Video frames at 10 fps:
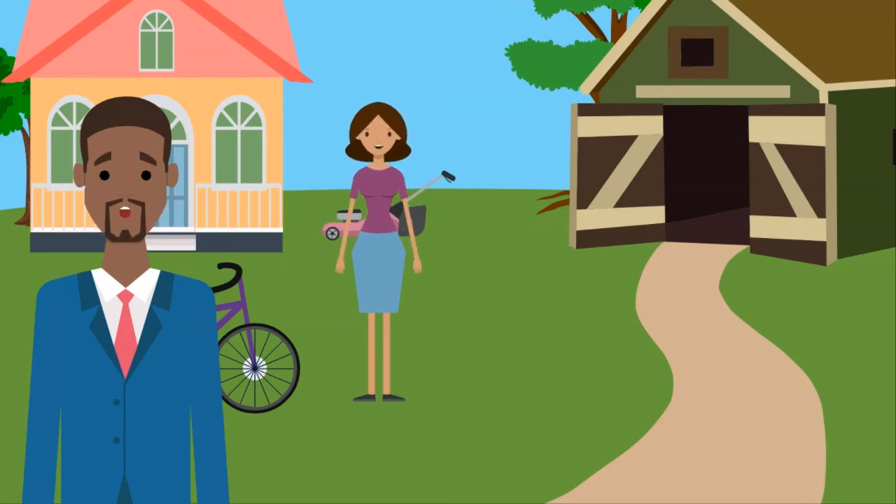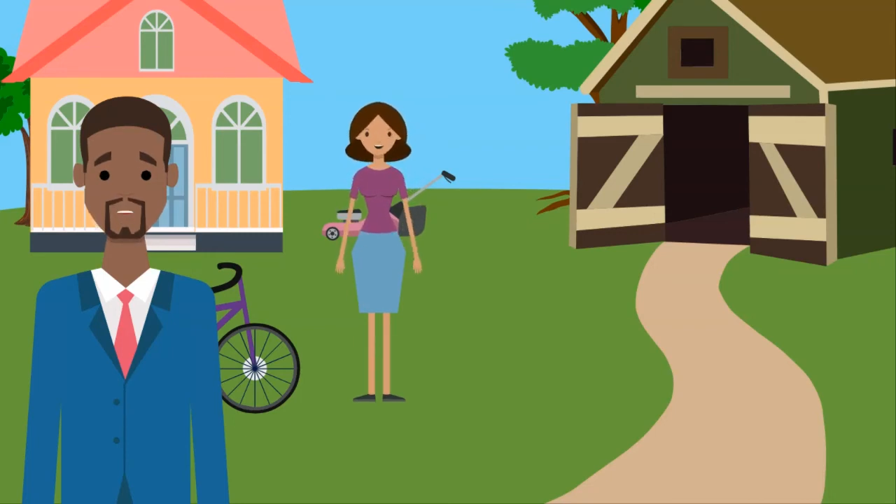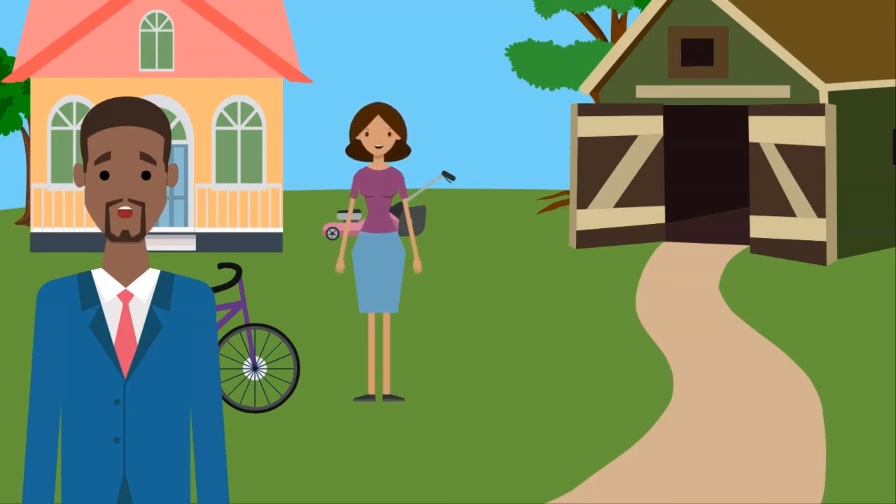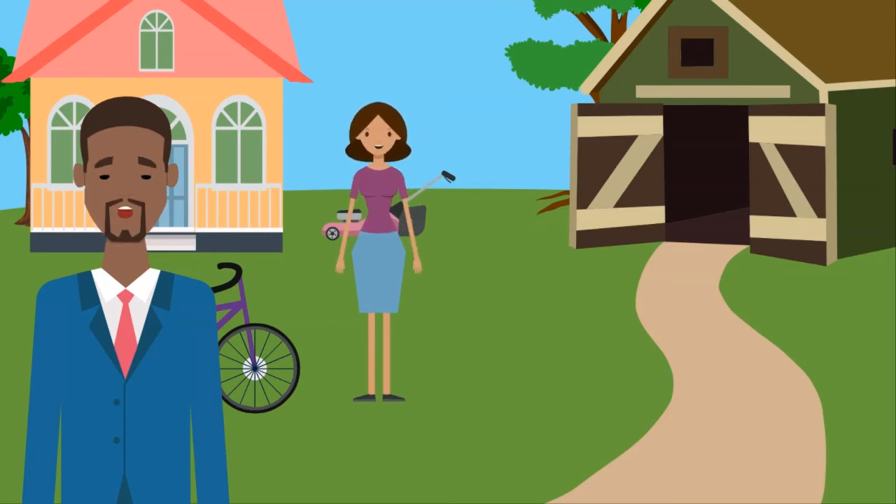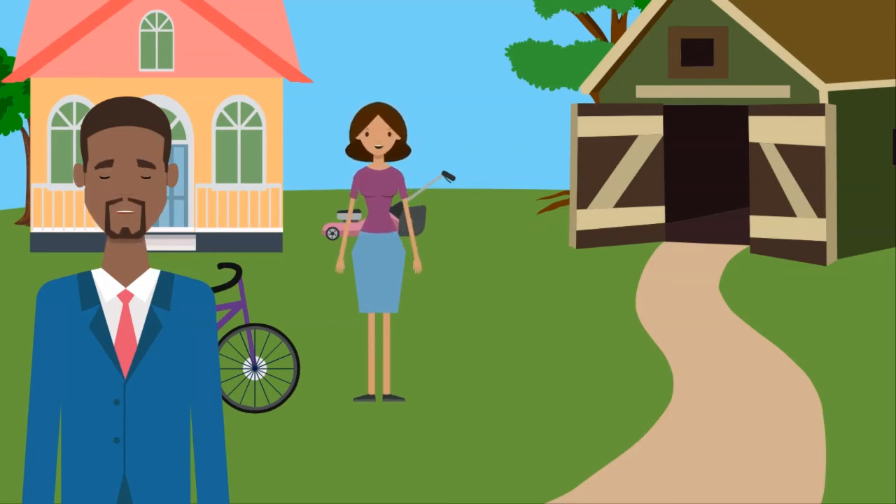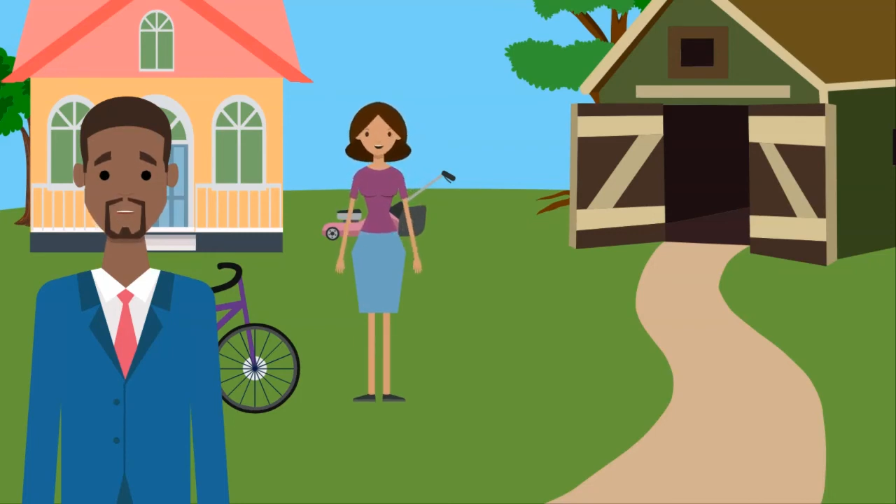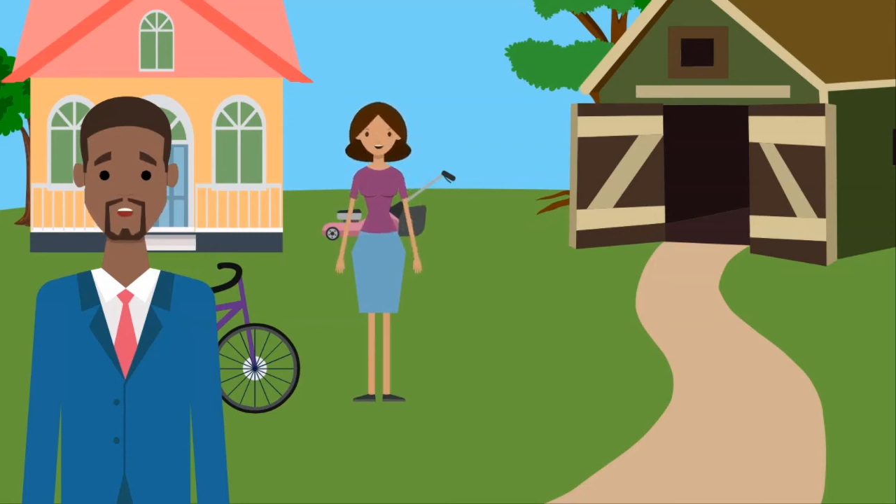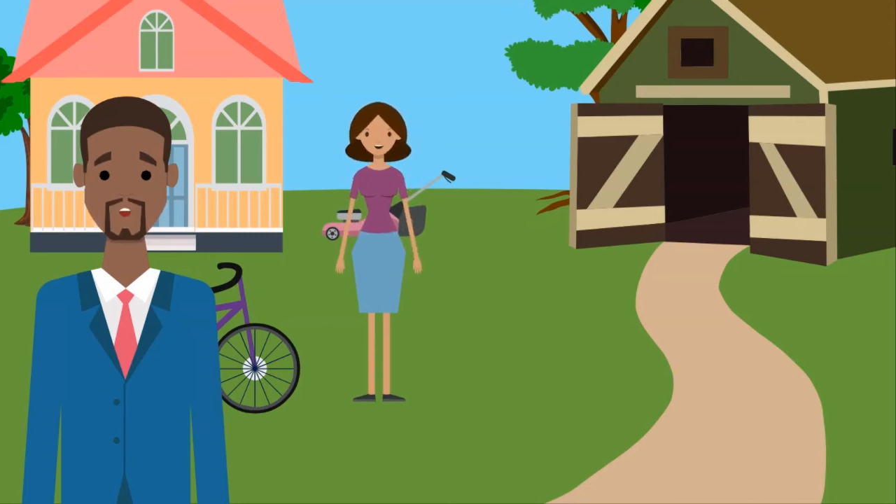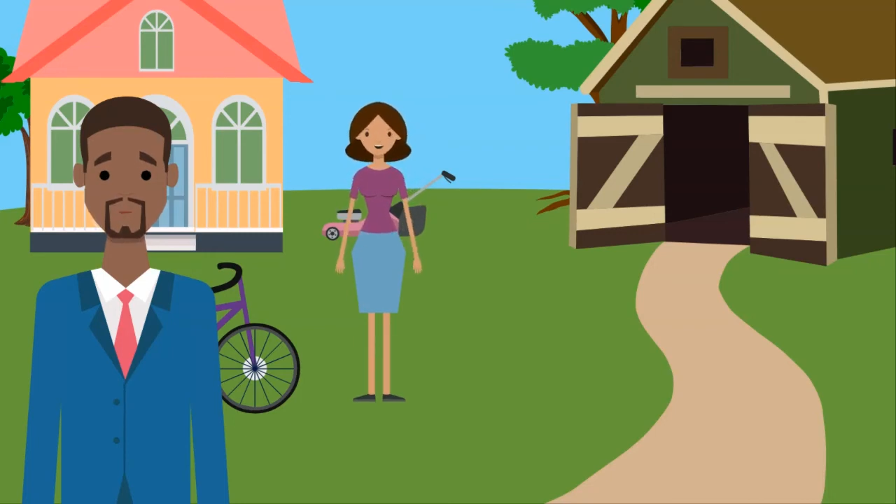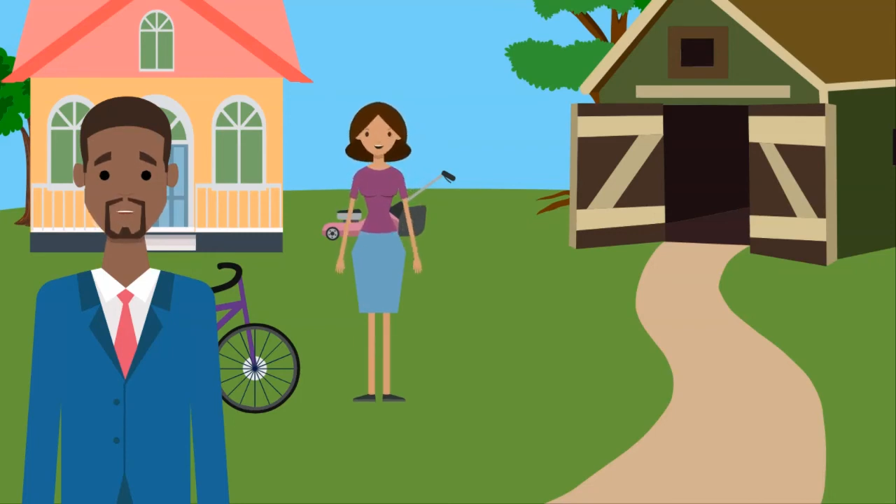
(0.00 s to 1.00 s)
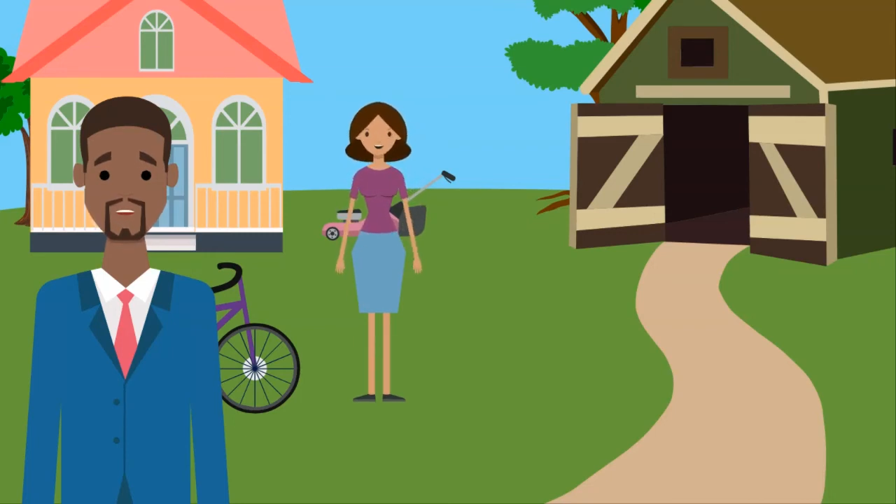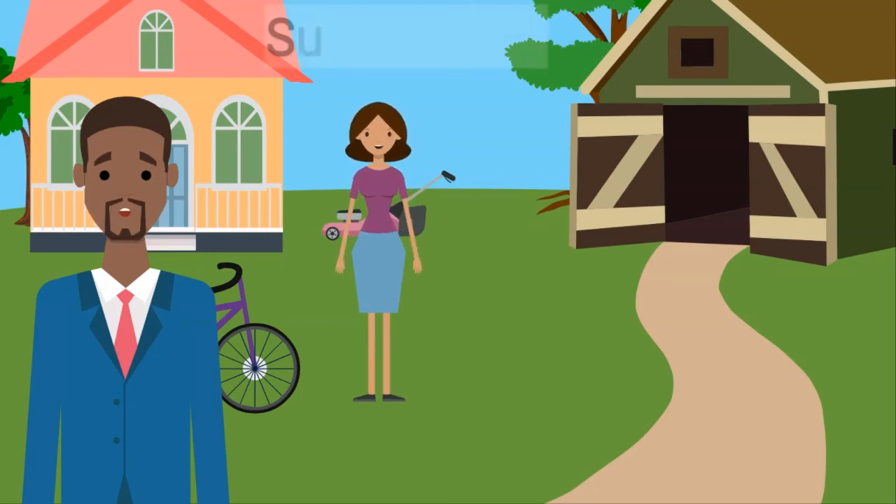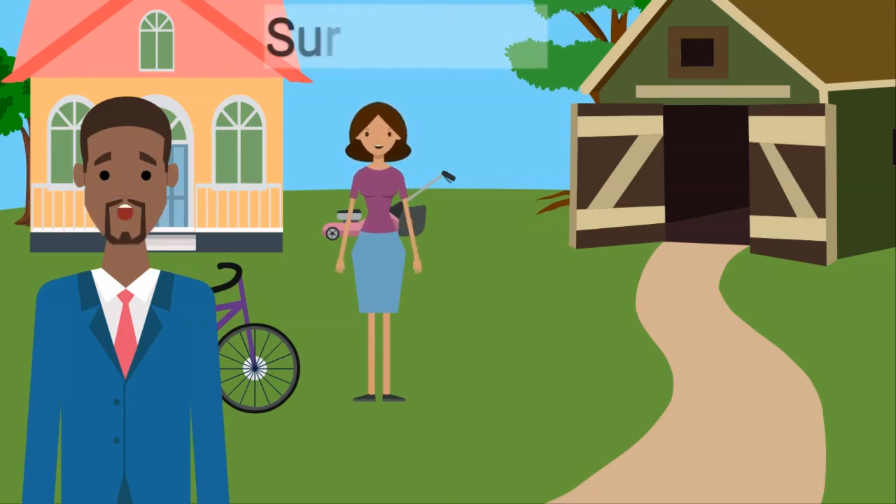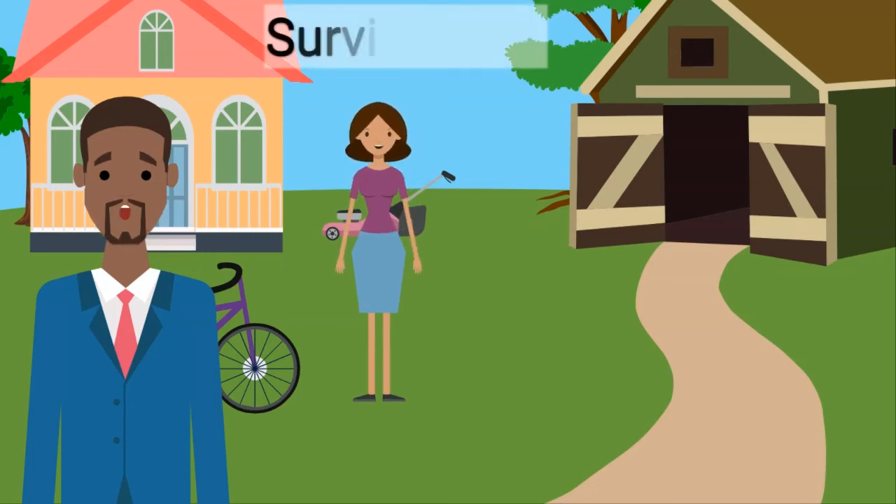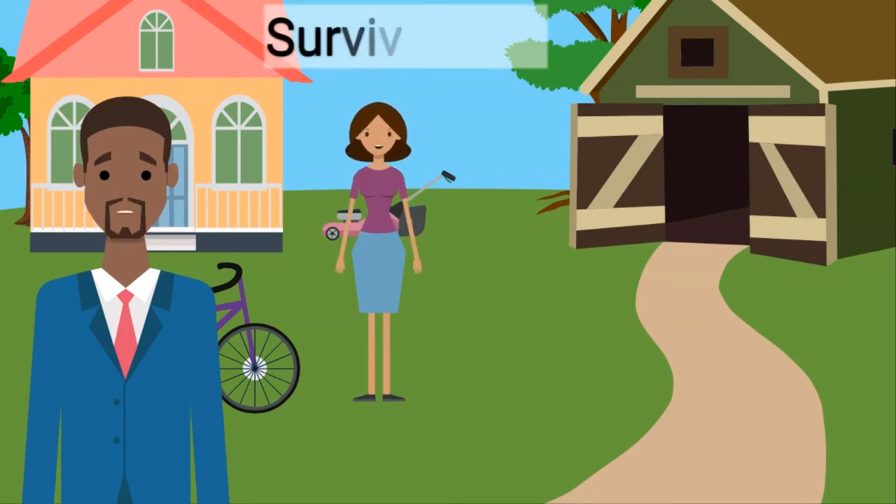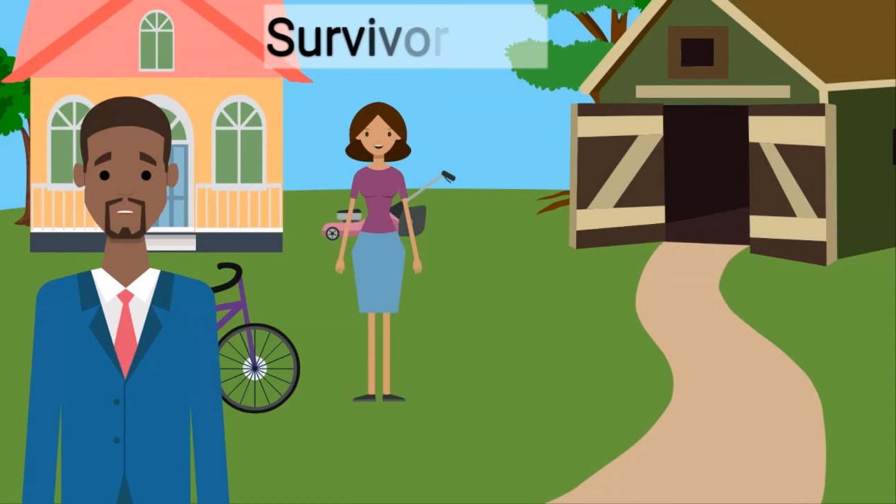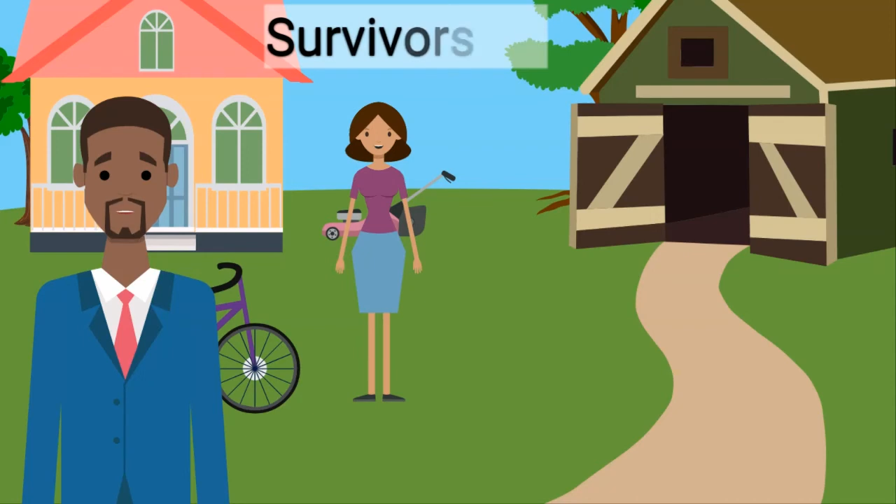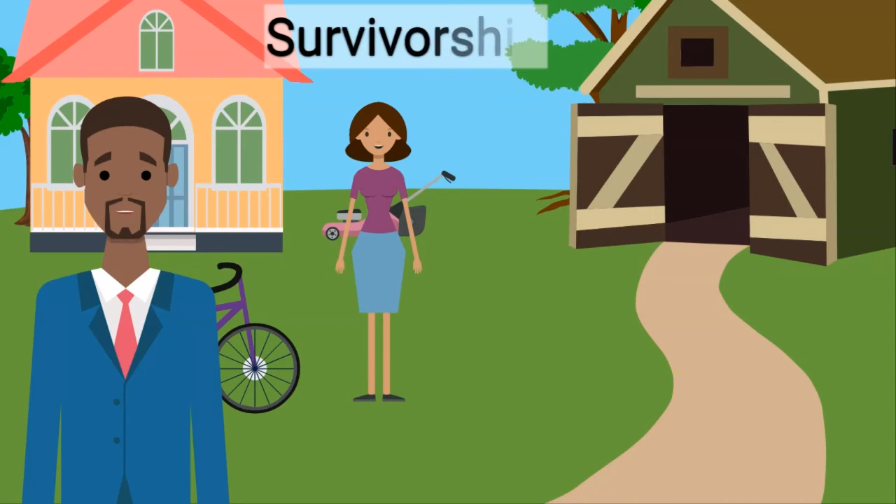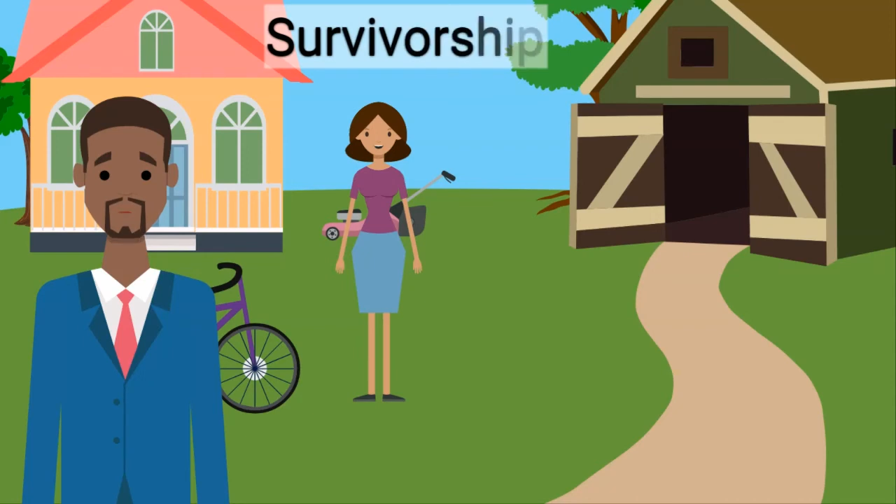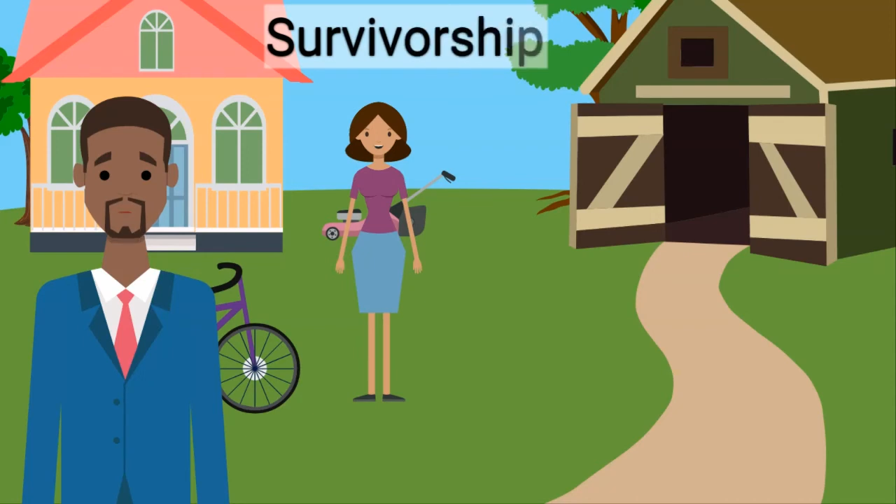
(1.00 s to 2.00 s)
by what is called
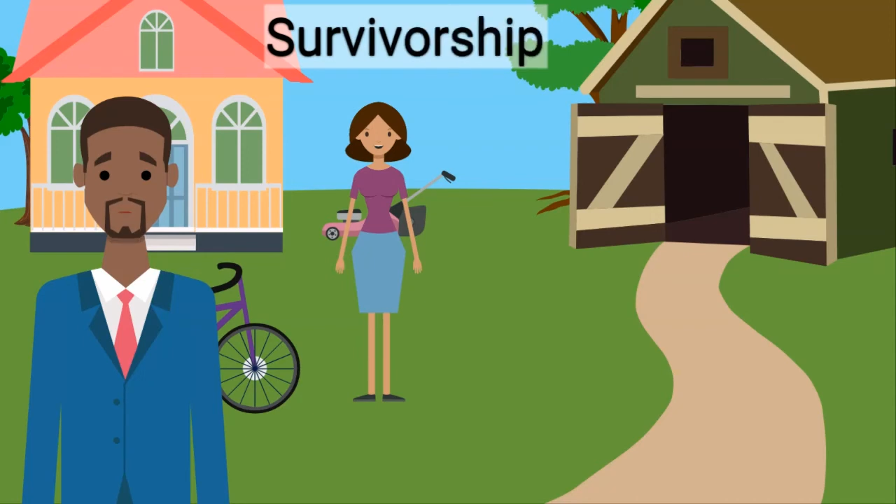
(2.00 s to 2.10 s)
survivorship.